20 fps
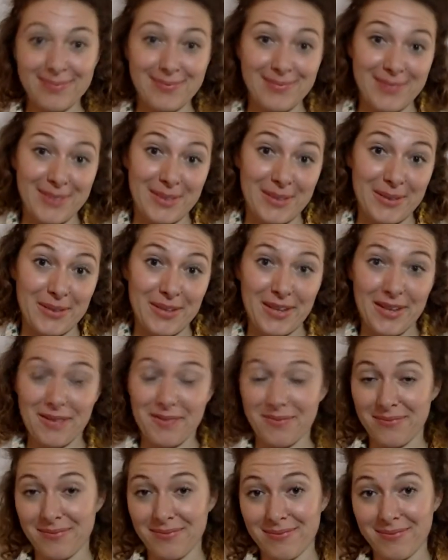So yeah,
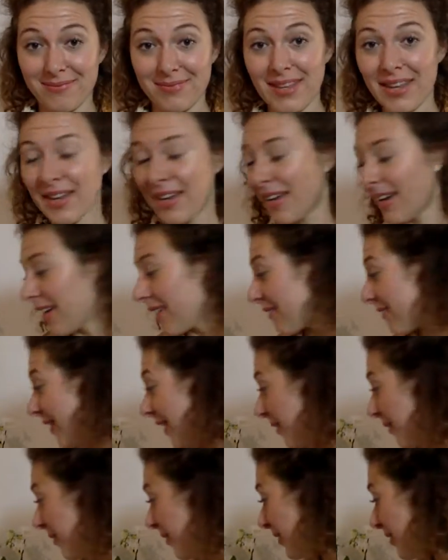
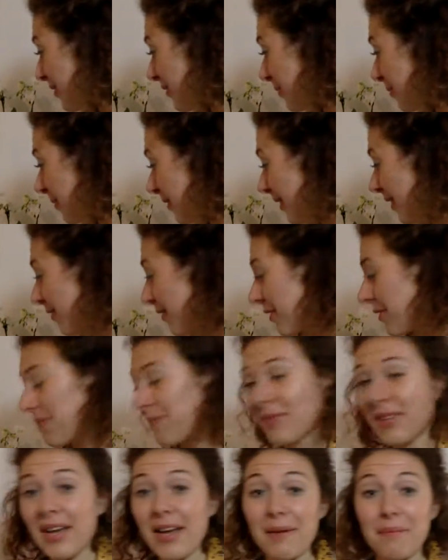flowers, whatever.
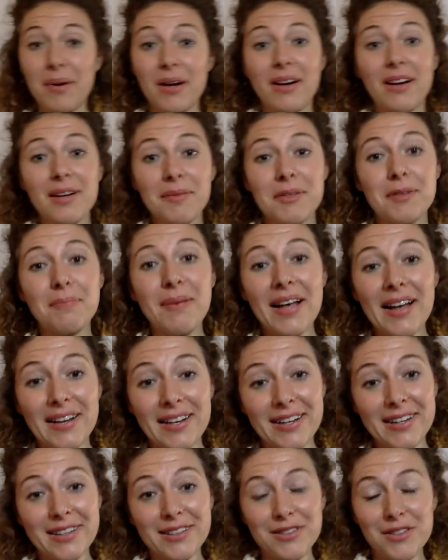But coming
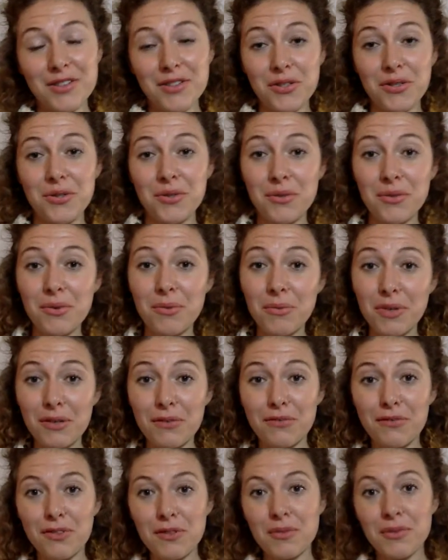back to what
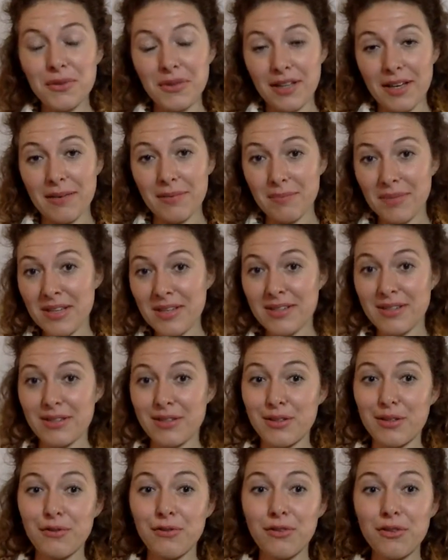full moon can be.
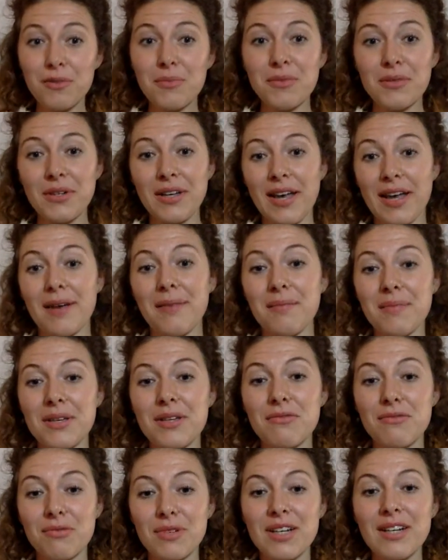So full moon can
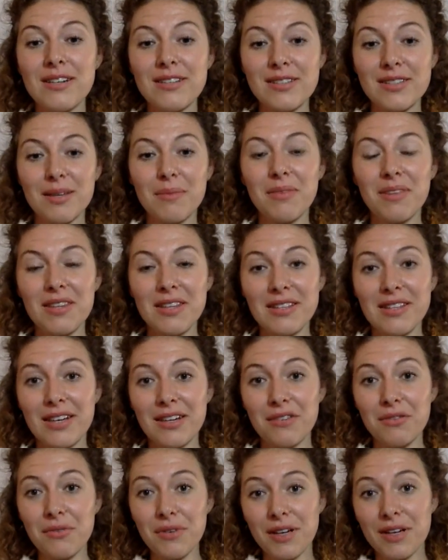be really something that
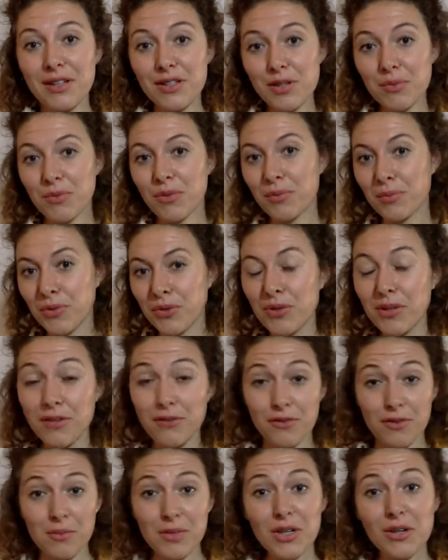creates more beauty.
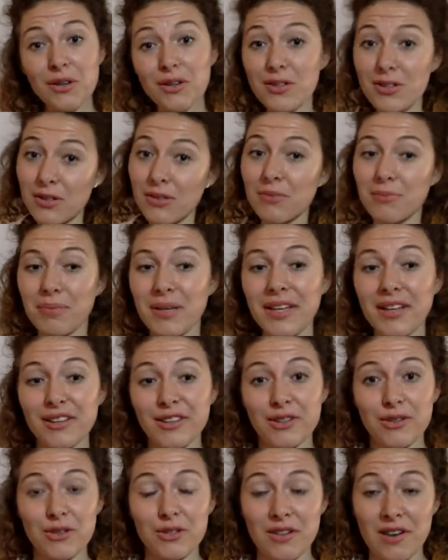For me, also picking
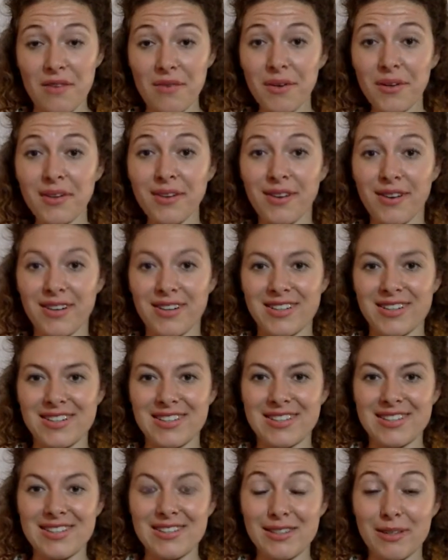those tarot
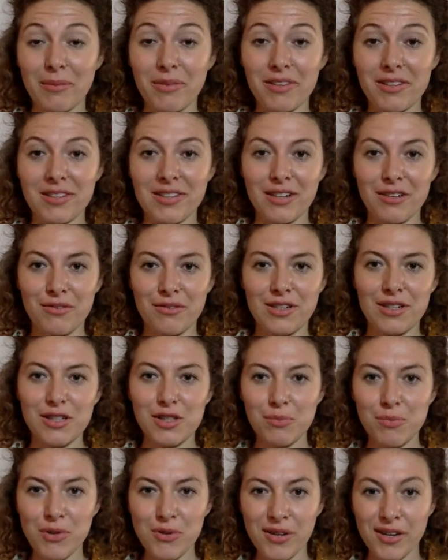cards is something that creates
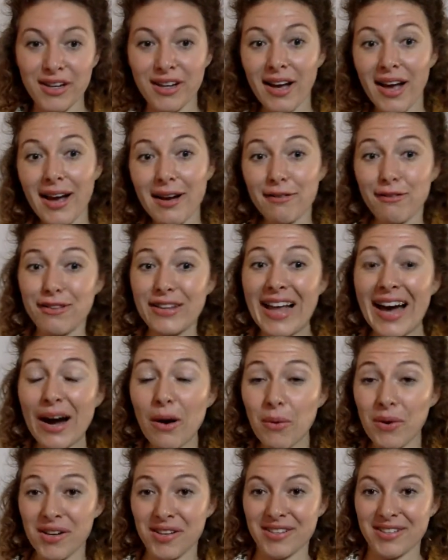beauty.
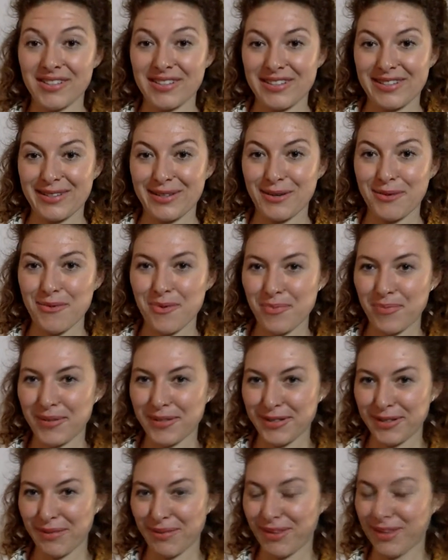Flowers would be
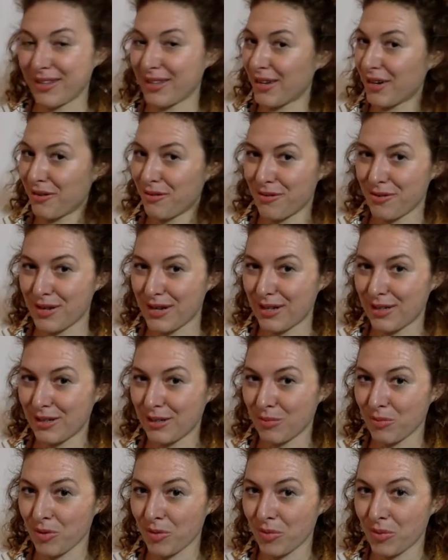something that
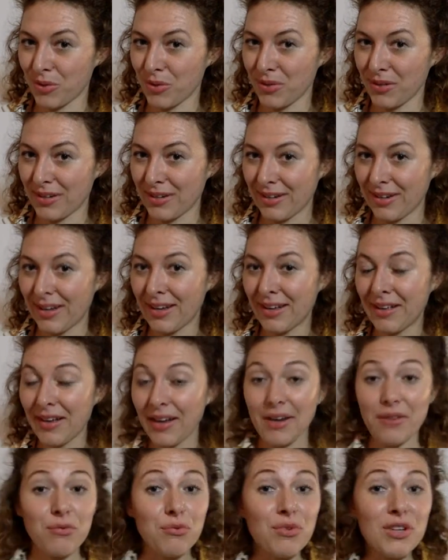creates more beauty.
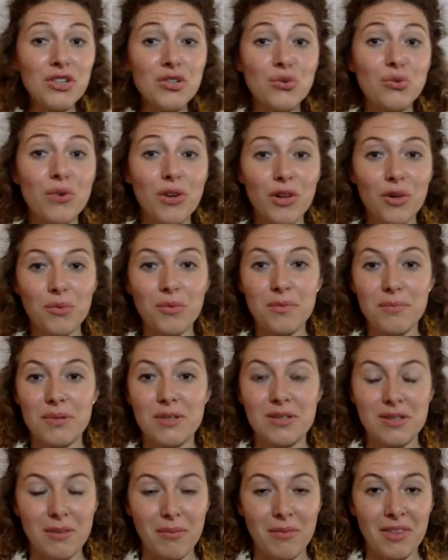A ritual would be
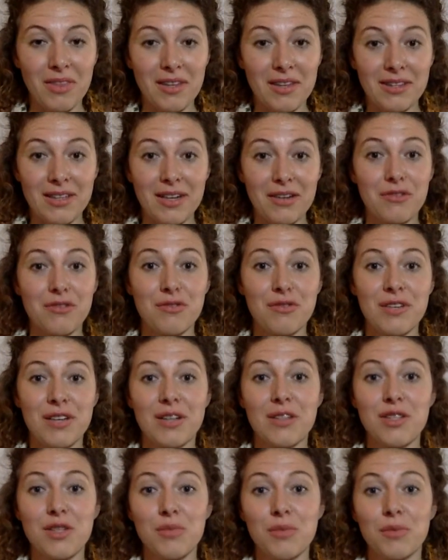something that
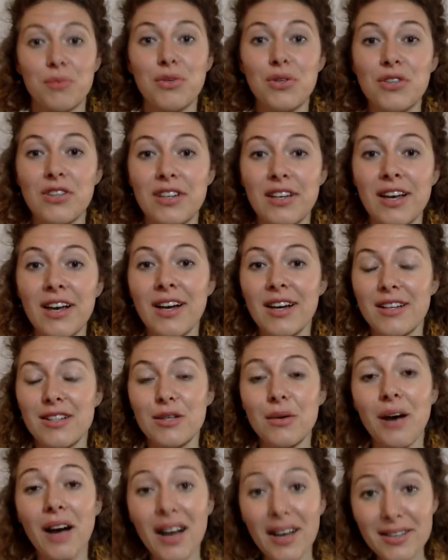creates more beauty.
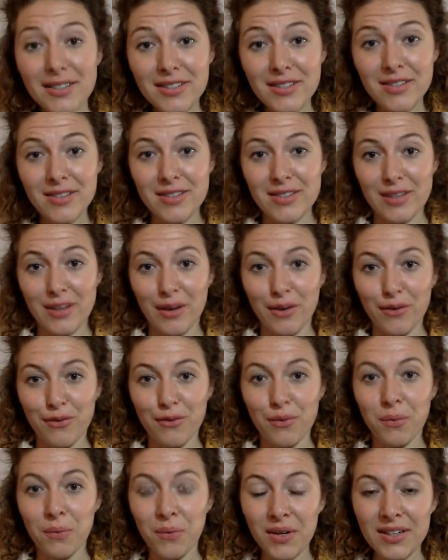So ask yourself,
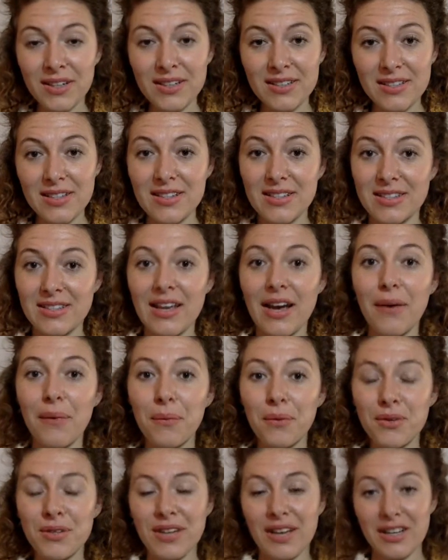what is it that
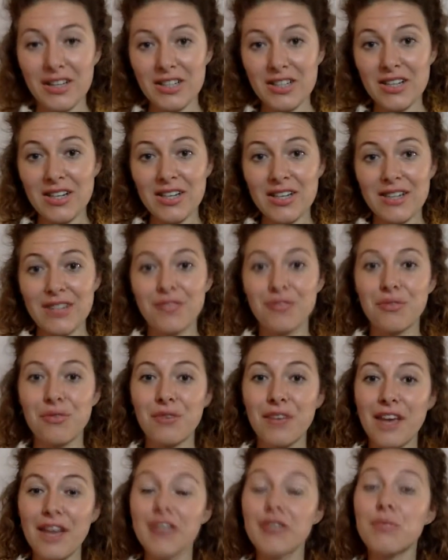would actually
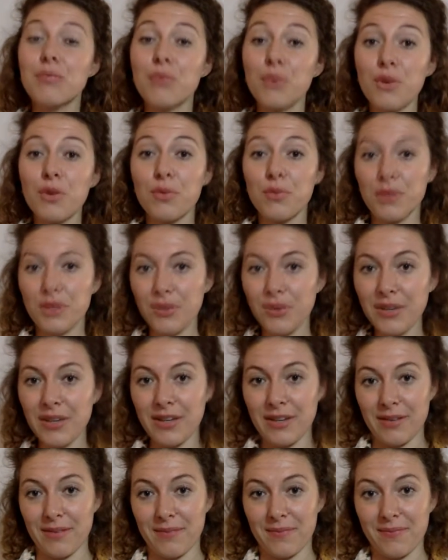create more
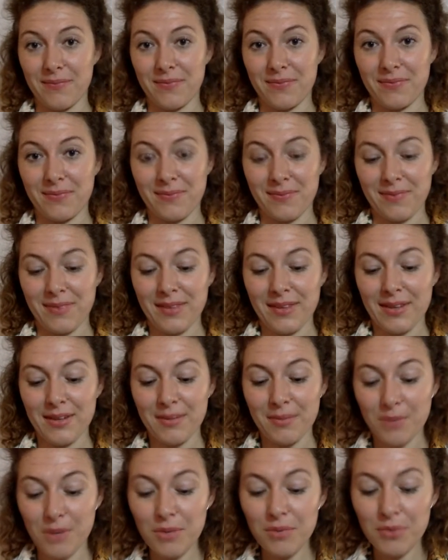beauty?
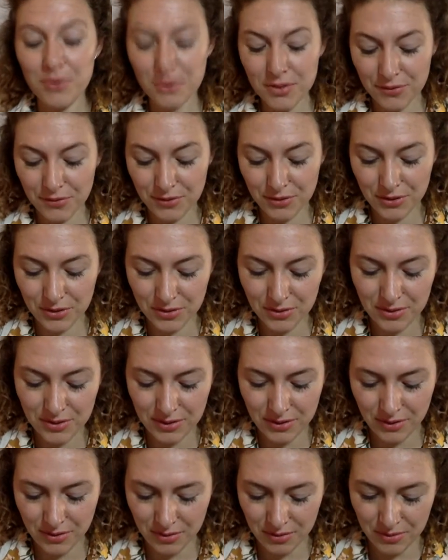More beauty for you in
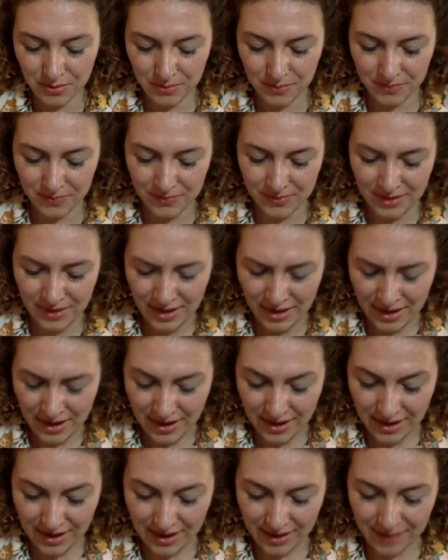your home.
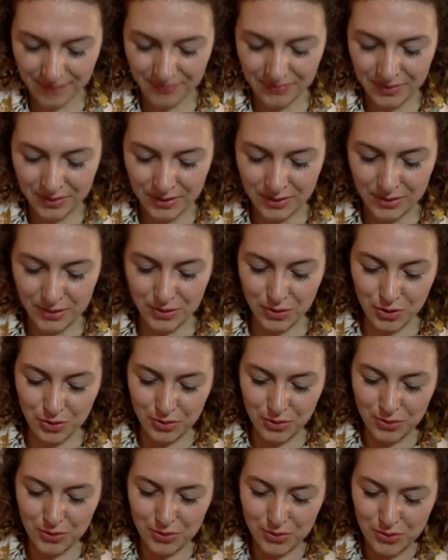
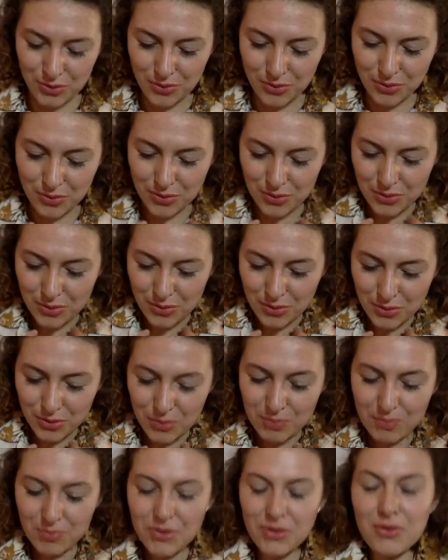To
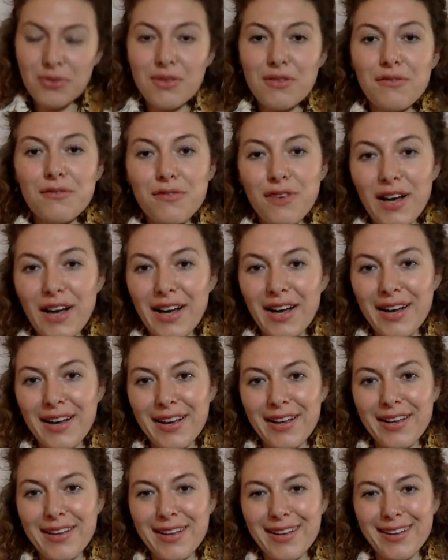
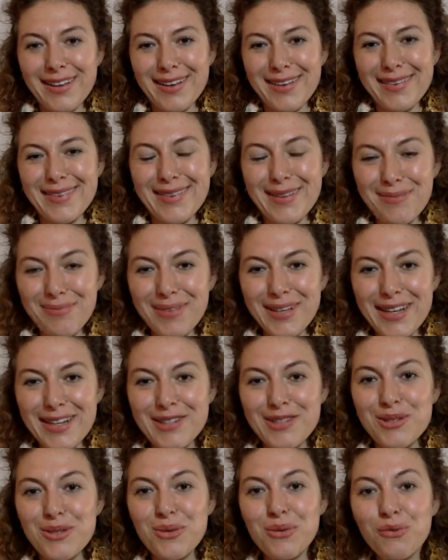beautify the
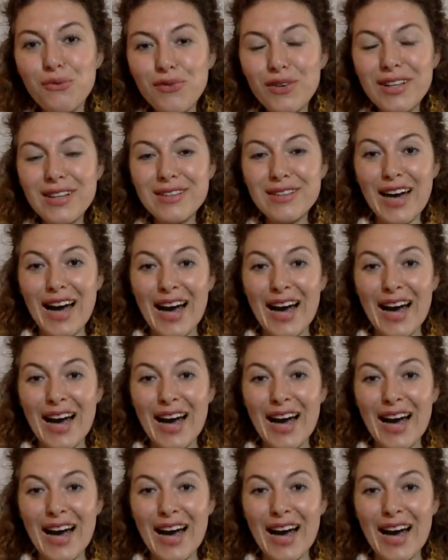place, to fill the